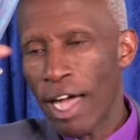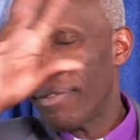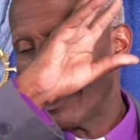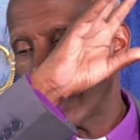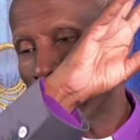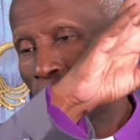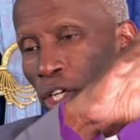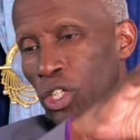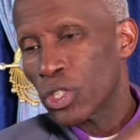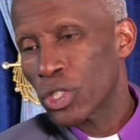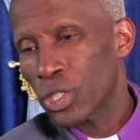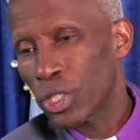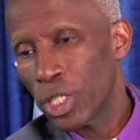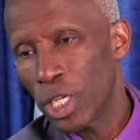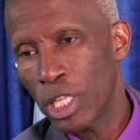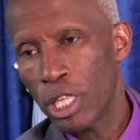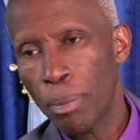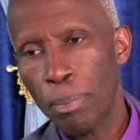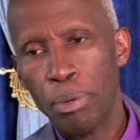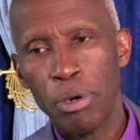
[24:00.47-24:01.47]

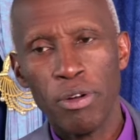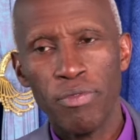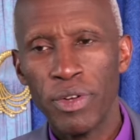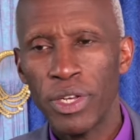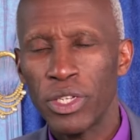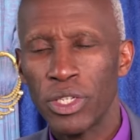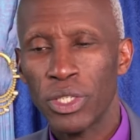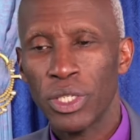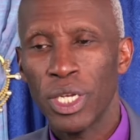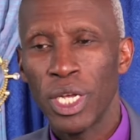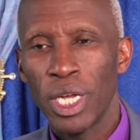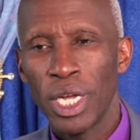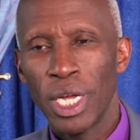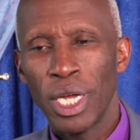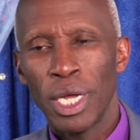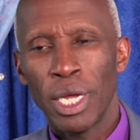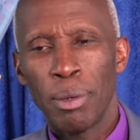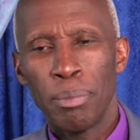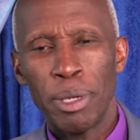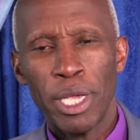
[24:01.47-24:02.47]
governors in the province.
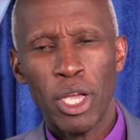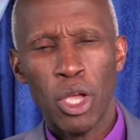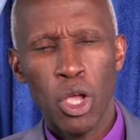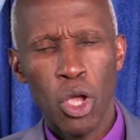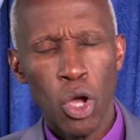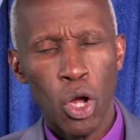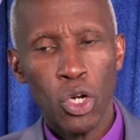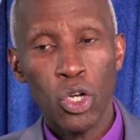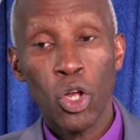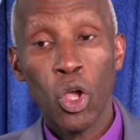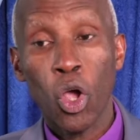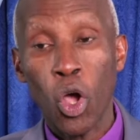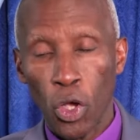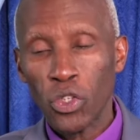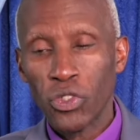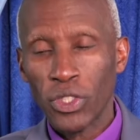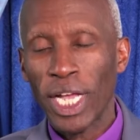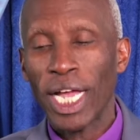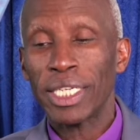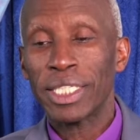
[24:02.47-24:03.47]
May God
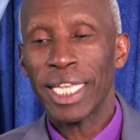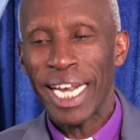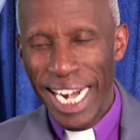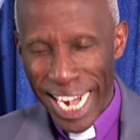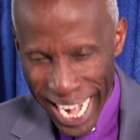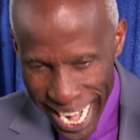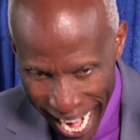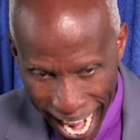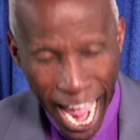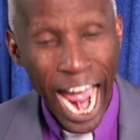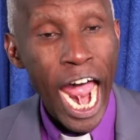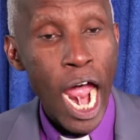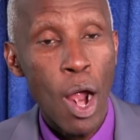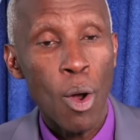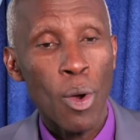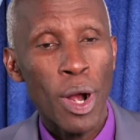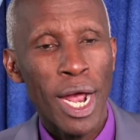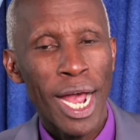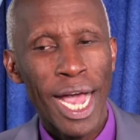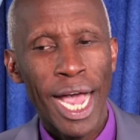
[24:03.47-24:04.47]
cause that.
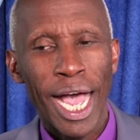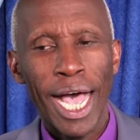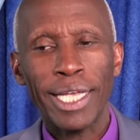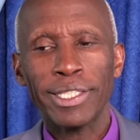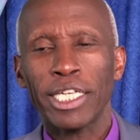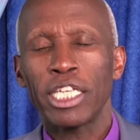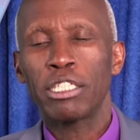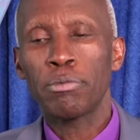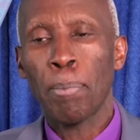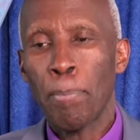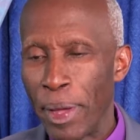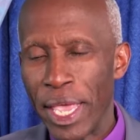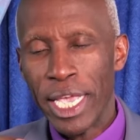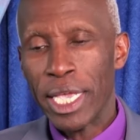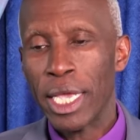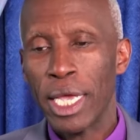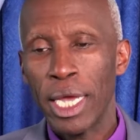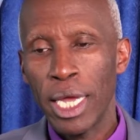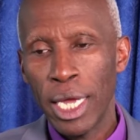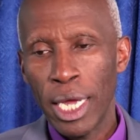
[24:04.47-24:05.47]
Now, as I
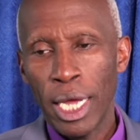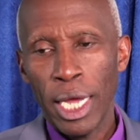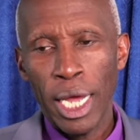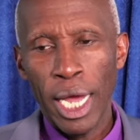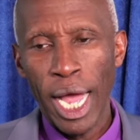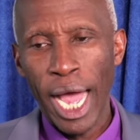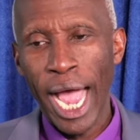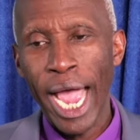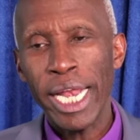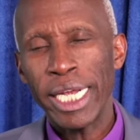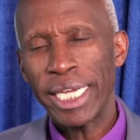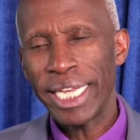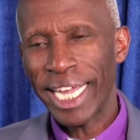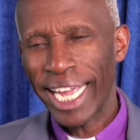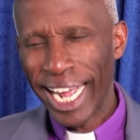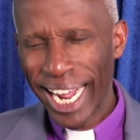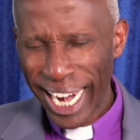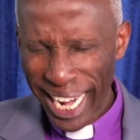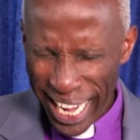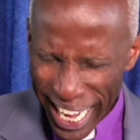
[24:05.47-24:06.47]
speak, I
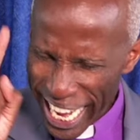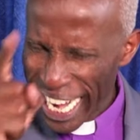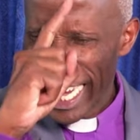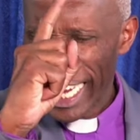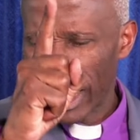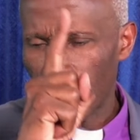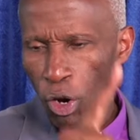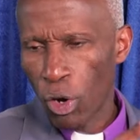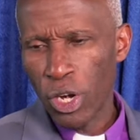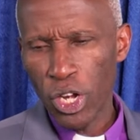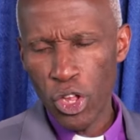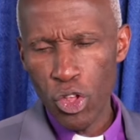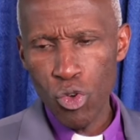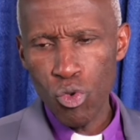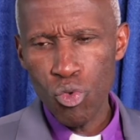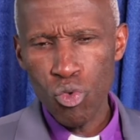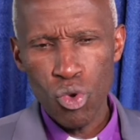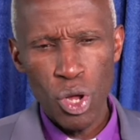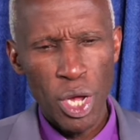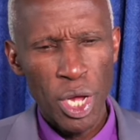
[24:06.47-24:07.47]
declare it on
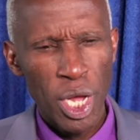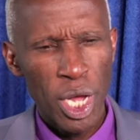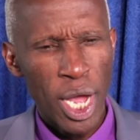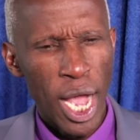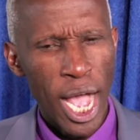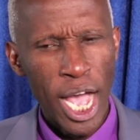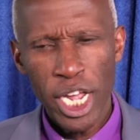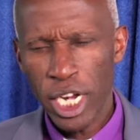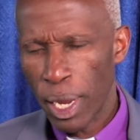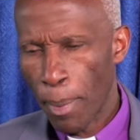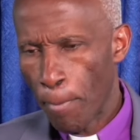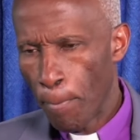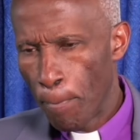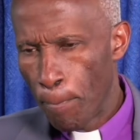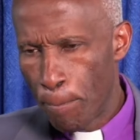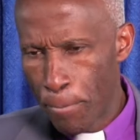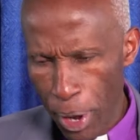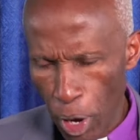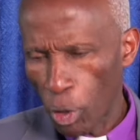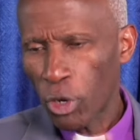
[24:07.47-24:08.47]
you. I
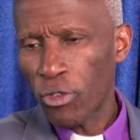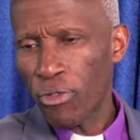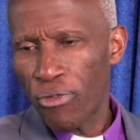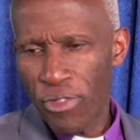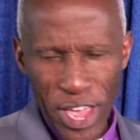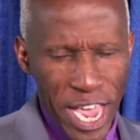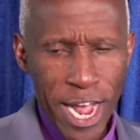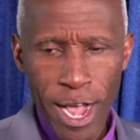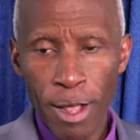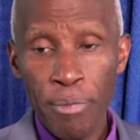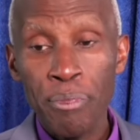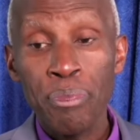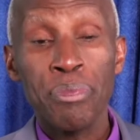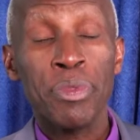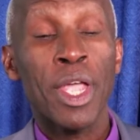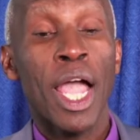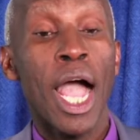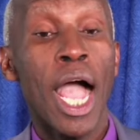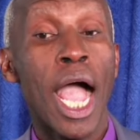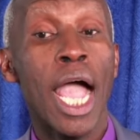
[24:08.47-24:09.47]
rebuke fear.
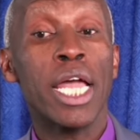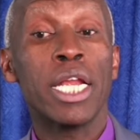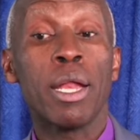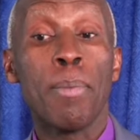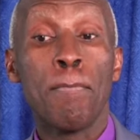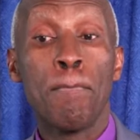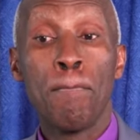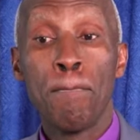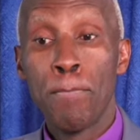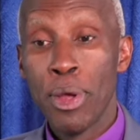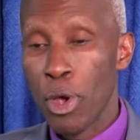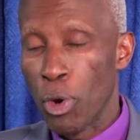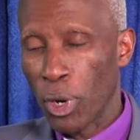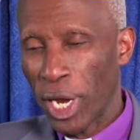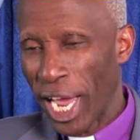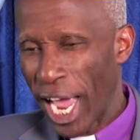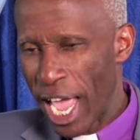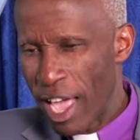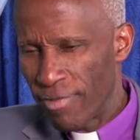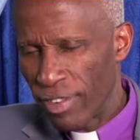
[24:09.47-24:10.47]
I
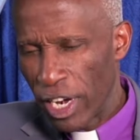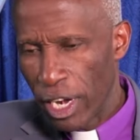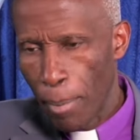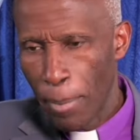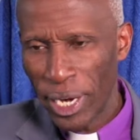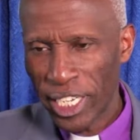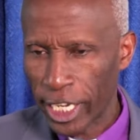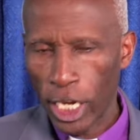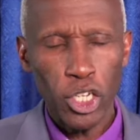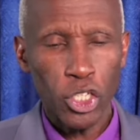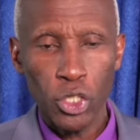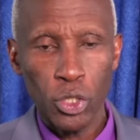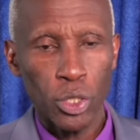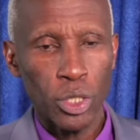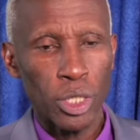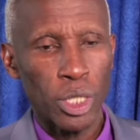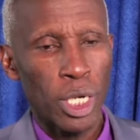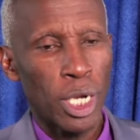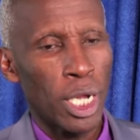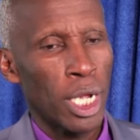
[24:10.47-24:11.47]
rebuke every
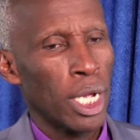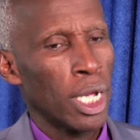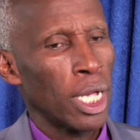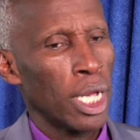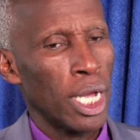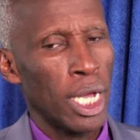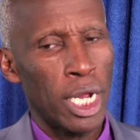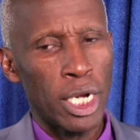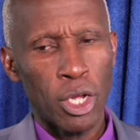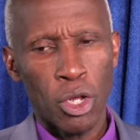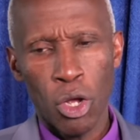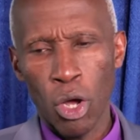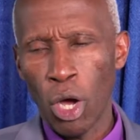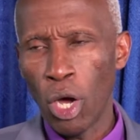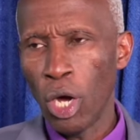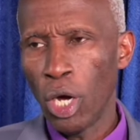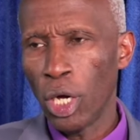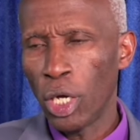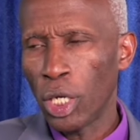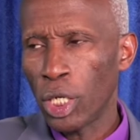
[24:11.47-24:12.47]
limitation. And
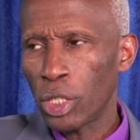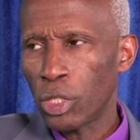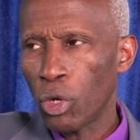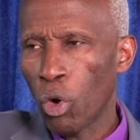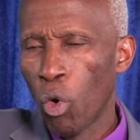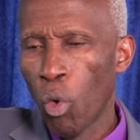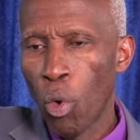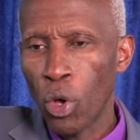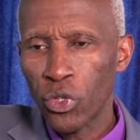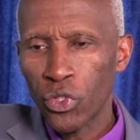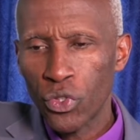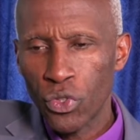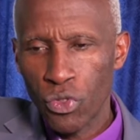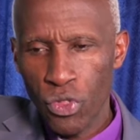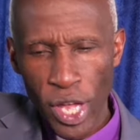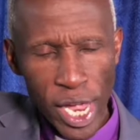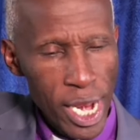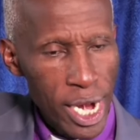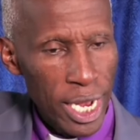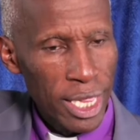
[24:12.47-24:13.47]
God, who
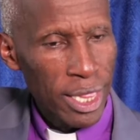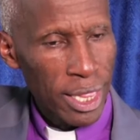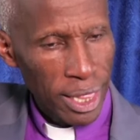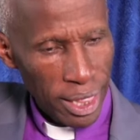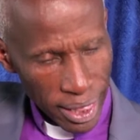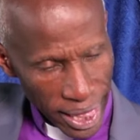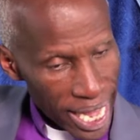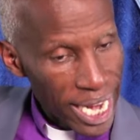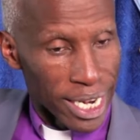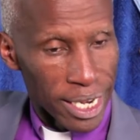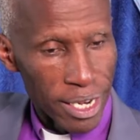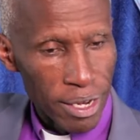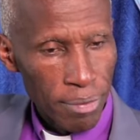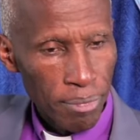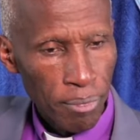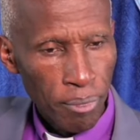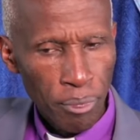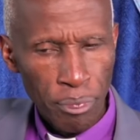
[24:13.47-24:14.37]
was there then,